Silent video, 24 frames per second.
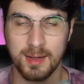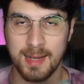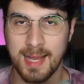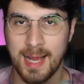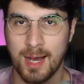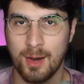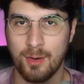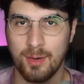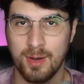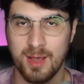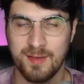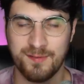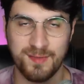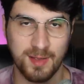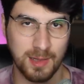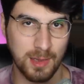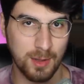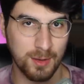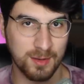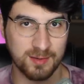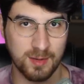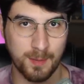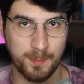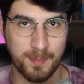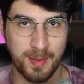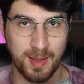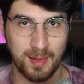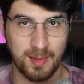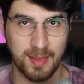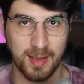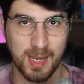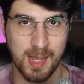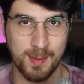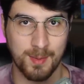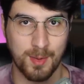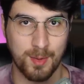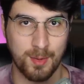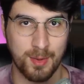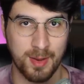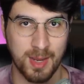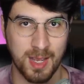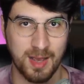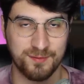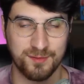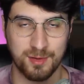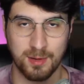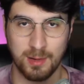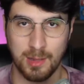Now, if it looks a bit like I'm going
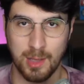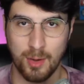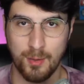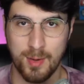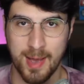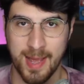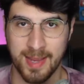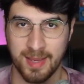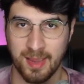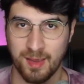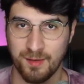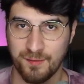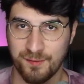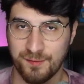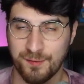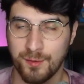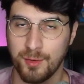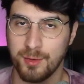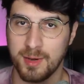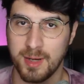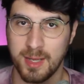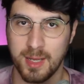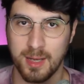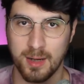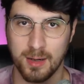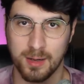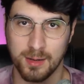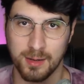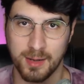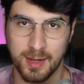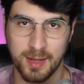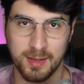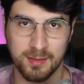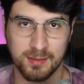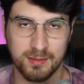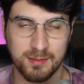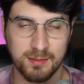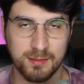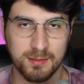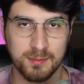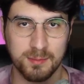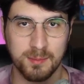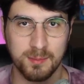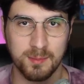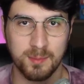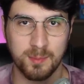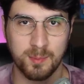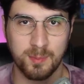after low-hanging fruit here, it's
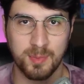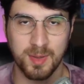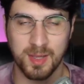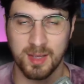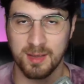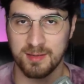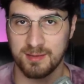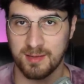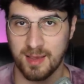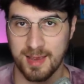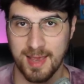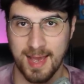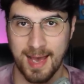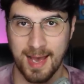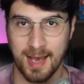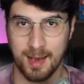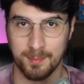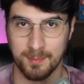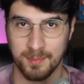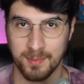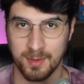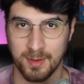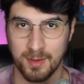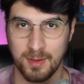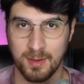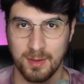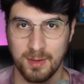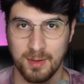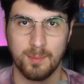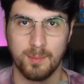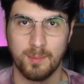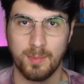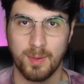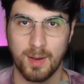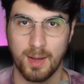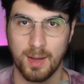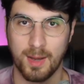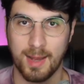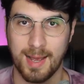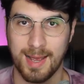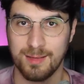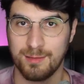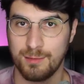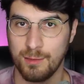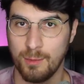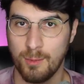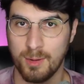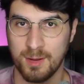because I am. But
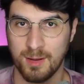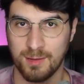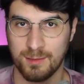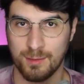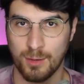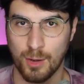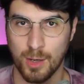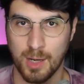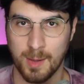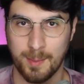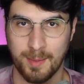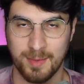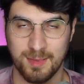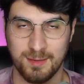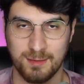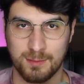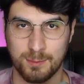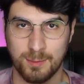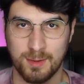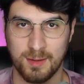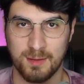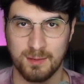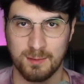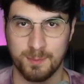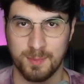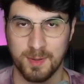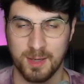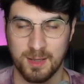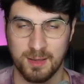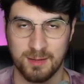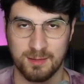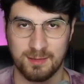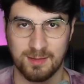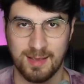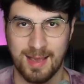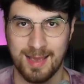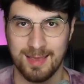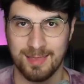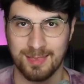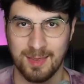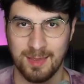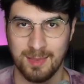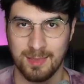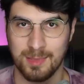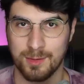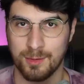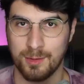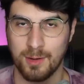I do want to talk about these tweets because I
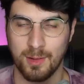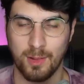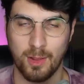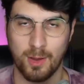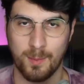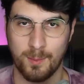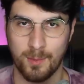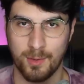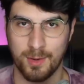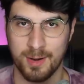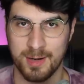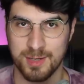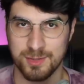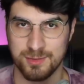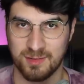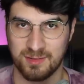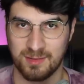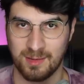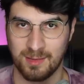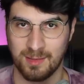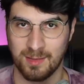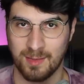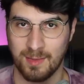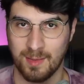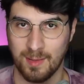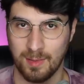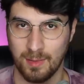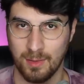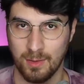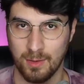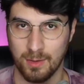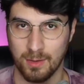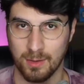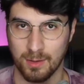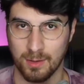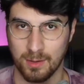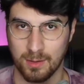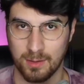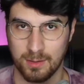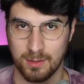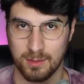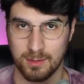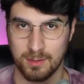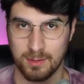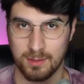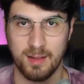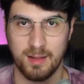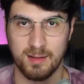think they're a lot more interesting than they look.
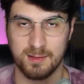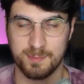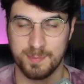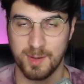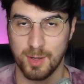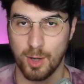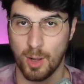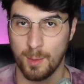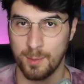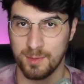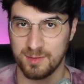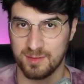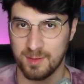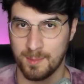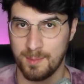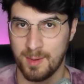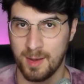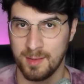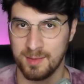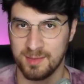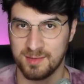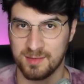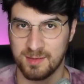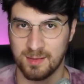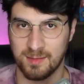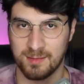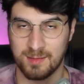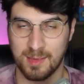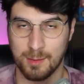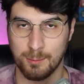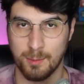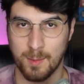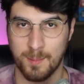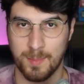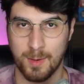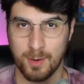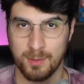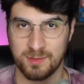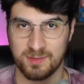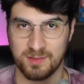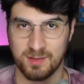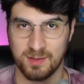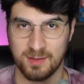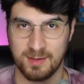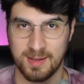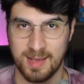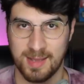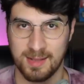It's been almost a month since they were
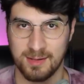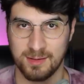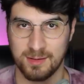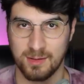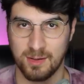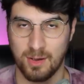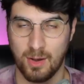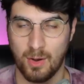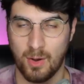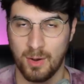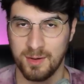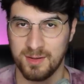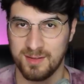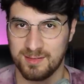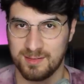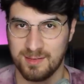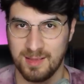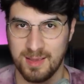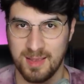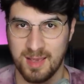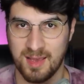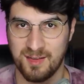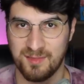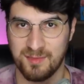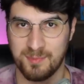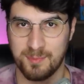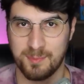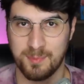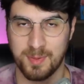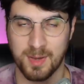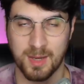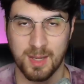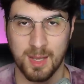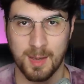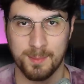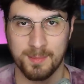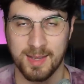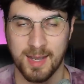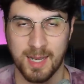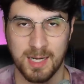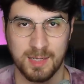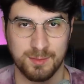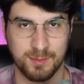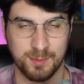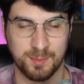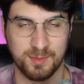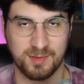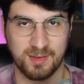posted, and honestly, I've become kind
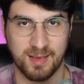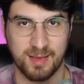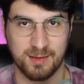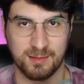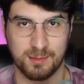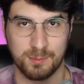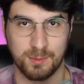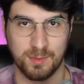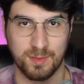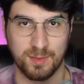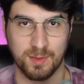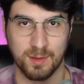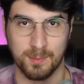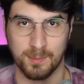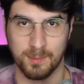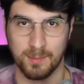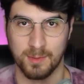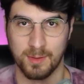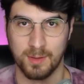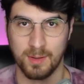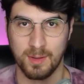of obsessed with them.